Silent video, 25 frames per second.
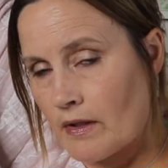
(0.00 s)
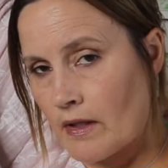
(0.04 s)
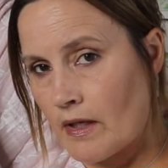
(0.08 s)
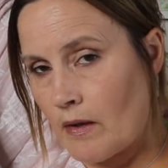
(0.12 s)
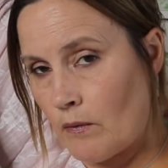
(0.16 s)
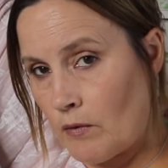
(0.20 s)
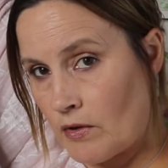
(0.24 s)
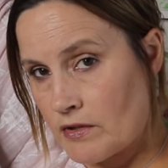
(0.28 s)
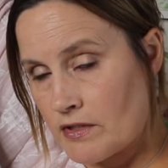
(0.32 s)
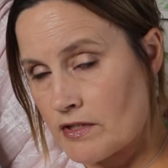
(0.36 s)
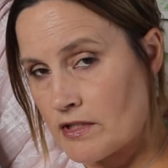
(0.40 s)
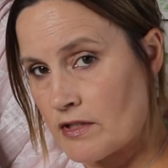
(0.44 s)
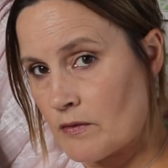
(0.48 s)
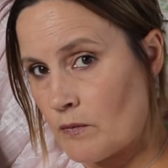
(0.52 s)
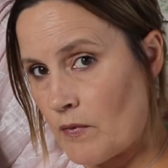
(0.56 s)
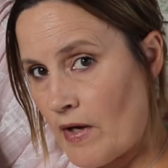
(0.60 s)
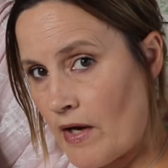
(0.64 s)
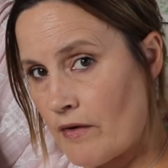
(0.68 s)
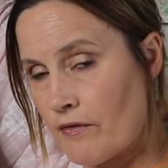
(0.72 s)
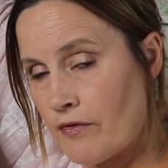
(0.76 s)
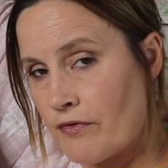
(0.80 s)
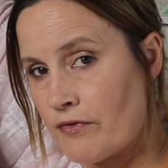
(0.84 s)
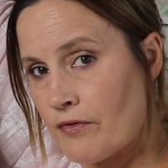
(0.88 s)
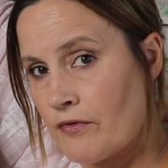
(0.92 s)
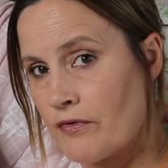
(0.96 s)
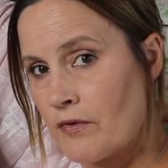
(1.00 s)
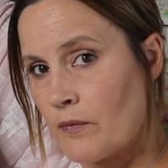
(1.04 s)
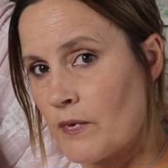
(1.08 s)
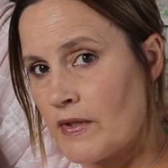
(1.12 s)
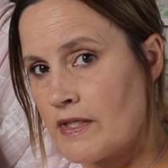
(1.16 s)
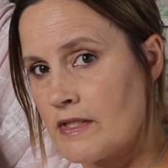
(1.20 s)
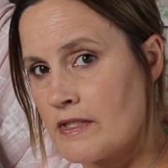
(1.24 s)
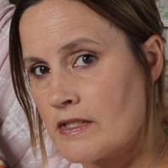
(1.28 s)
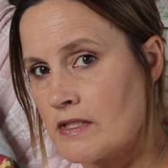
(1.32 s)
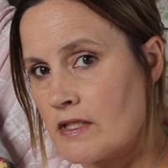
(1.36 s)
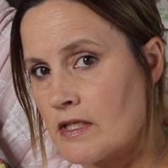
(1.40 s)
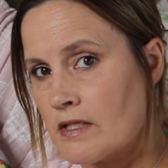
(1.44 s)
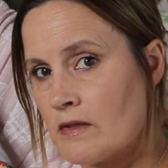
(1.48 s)
I wanted to wear it through the
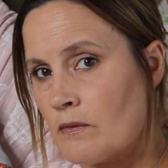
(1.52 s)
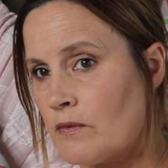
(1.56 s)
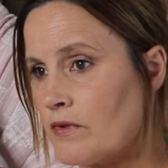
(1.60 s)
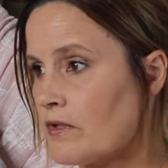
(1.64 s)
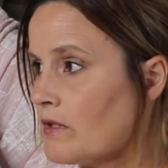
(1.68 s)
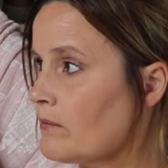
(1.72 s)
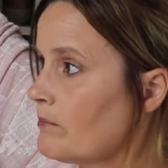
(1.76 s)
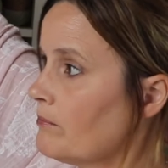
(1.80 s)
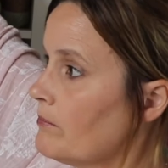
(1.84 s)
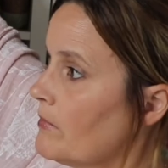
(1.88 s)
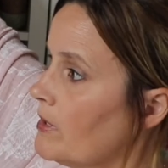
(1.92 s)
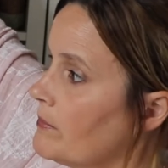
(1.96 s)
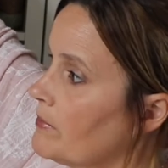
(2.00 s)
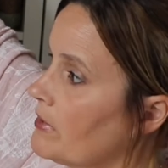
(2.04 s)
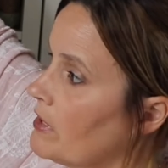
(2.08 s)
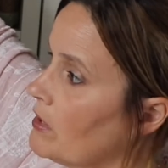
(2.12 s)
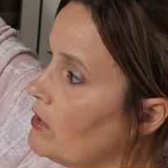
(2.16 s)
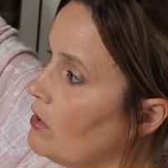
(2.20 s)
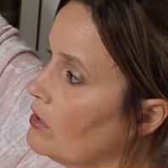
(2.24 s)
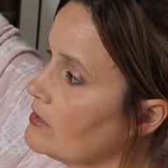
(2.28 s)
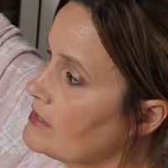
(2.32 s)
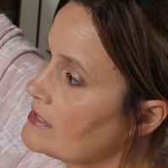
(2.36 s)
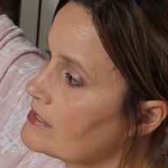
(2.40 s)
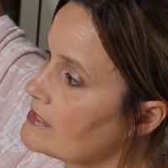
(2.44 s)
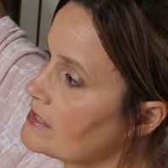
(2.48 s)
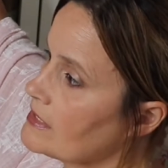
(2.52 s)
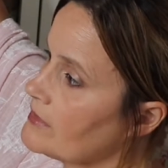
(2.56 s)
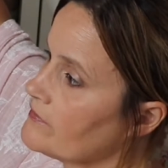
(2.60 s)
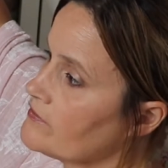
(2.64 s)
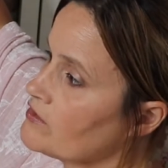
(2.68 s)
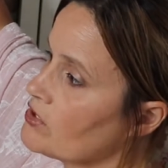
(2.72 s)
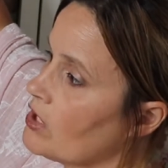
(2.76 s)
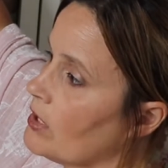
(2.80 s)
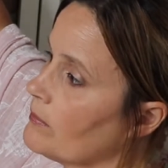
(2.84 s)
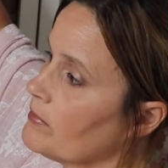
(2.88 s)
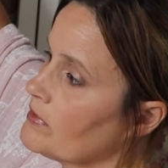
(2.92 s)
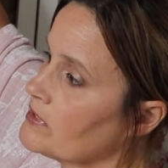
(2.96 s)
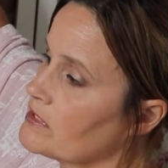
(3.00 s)
winter with maybe a long sleeve
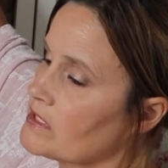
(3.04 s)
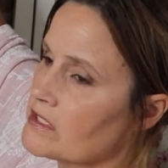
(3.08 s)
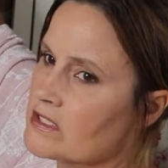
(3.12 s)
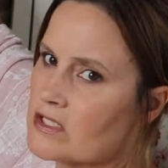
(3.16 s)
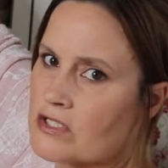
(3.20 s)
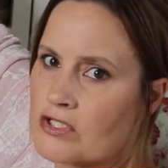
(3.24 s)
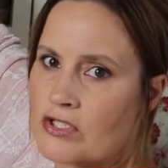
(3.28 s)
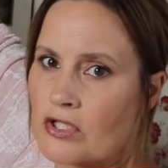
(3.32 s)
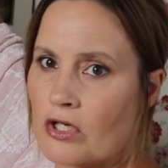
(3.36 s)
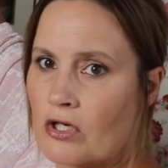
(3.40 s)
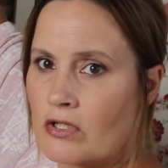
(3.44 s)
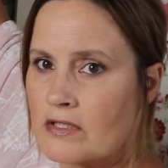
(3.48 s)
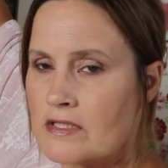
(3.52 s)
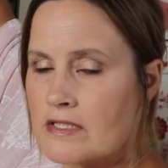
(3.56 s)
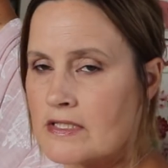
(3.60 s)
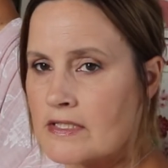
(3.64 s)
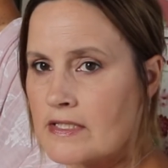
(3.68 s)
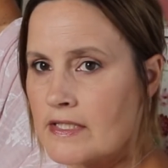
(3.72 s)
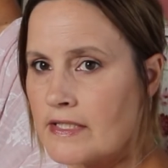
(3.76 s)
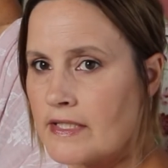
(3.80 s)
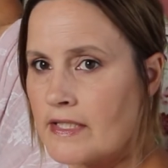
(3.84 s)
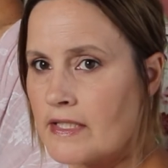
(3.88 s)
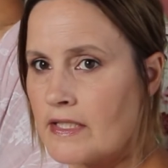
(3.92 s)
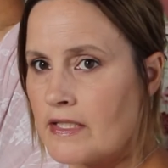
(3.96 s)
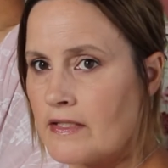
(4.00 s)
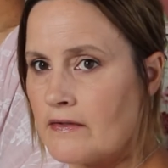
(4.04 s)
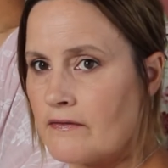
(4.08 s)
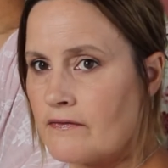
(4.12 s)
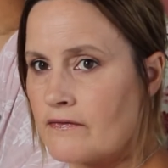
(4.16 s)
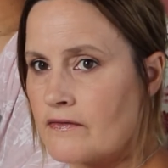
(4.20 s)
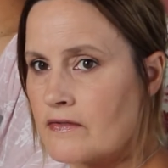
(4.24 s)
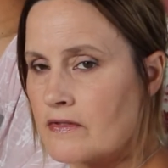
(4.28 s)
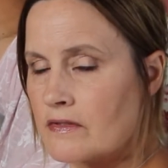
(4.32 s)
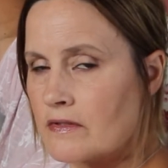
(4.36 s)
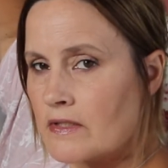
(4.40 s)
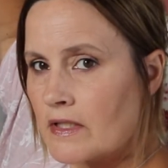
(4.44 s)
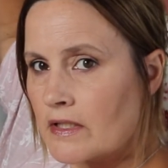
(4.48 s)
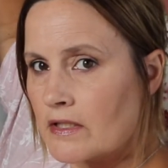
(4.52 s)
top because it's a short
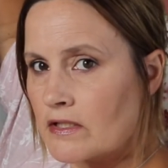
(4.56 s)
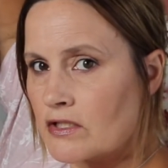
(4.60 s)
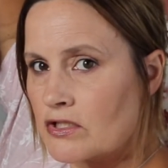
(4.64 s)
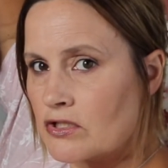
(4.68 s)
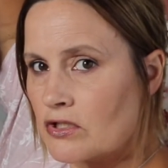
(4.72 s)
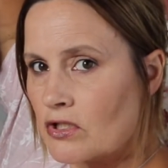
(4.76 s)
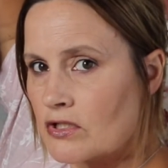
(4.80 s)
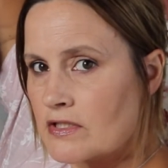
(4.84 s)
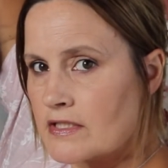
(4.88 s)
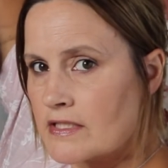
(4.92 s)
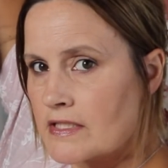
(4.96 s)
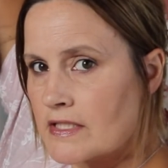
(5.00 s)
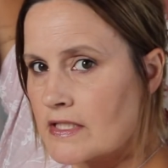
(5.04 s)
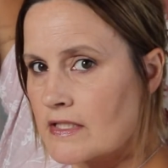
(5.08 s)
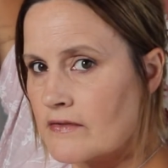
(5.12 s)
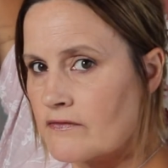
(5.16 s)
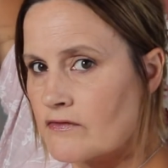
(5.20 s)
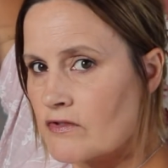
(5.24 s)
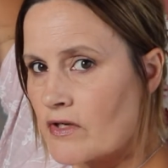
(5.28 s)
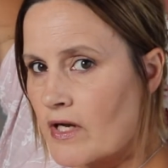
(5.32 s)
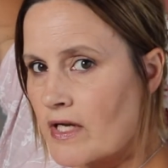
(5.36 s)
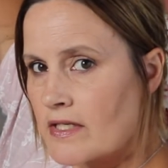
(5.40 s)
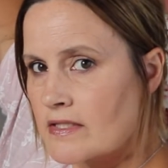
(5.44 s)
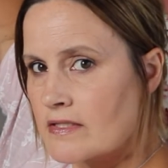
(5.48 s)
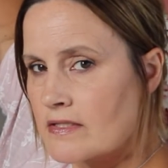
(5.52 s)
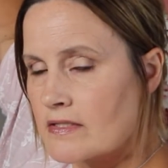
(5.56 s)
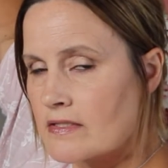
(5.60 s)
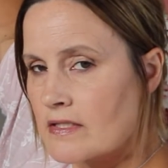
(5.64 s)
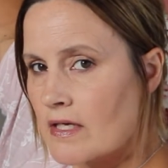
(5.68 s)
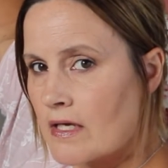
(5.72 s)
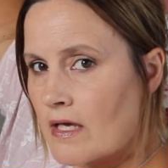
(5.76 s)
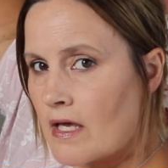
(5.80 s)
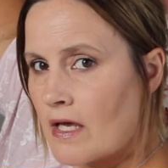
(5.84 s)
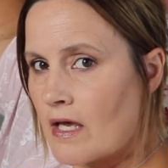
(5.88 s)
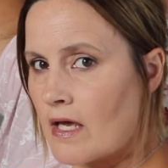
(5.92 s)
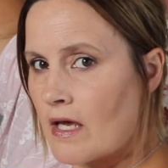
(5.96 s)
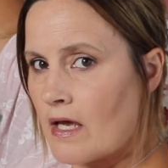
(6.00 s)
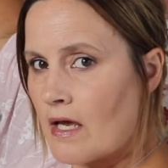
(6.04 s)
sleeved, like a short sleeve dress.
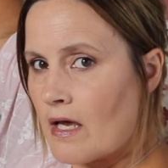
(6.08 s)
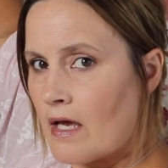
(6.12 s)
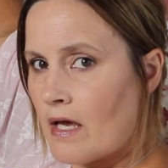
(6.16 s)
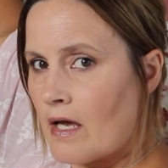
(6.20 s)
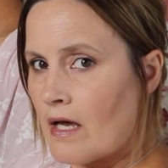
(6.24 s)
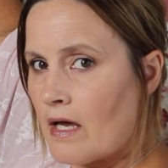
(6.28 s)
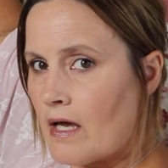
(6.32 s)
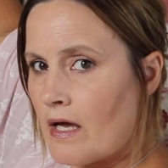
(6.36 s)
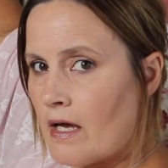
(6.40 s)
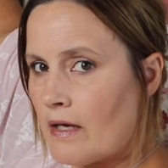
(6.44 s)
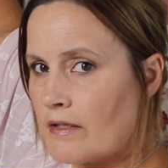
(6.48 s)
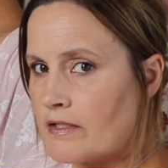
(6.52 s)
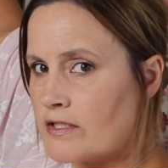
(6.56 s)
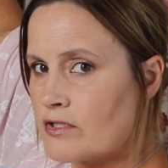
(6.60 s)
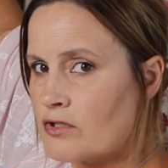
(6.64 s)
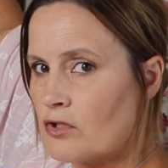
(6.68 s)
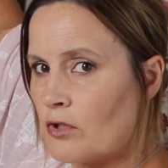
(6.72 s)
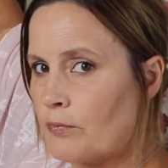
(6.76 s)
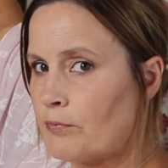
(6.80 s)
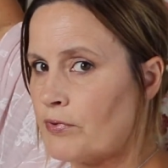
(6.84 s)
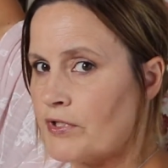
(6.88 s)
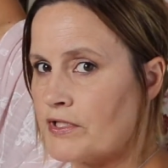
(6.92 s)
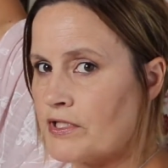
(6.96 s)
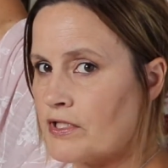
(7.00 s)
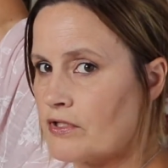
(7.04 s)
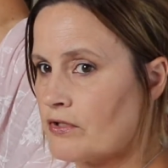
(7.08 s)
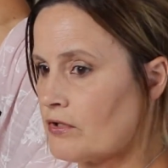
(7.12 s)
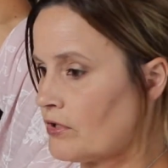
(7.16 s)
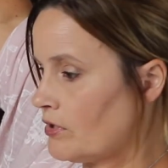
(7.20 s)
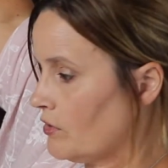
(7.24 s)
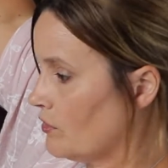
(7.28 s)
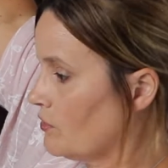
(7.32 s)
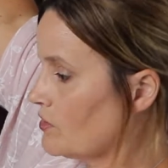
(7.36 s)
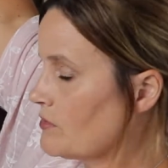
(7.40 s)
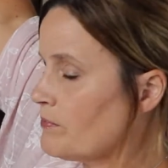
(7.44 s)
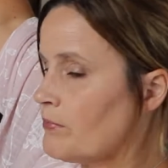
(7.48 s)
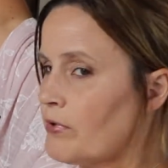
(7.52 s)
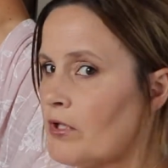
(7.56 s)
It's so pretty though, and it goes